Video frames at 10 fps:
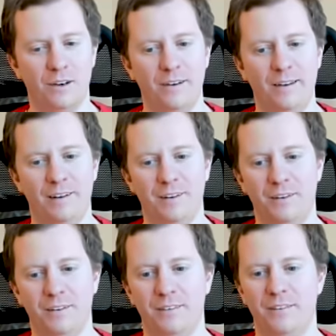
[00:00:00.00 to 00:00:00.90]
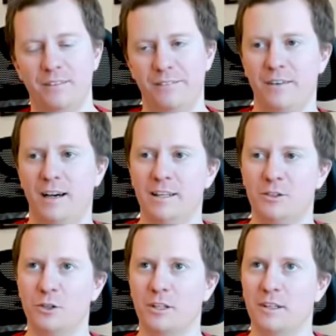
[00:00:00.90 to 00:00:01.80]
and I
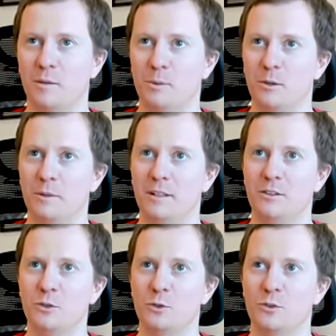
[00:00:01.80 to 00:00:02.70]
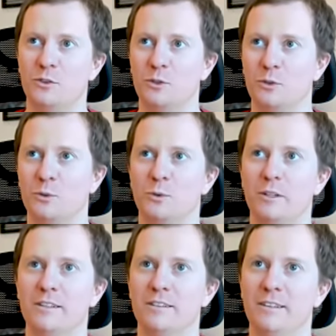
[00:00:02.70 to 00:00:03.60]
took it upon me to to uh,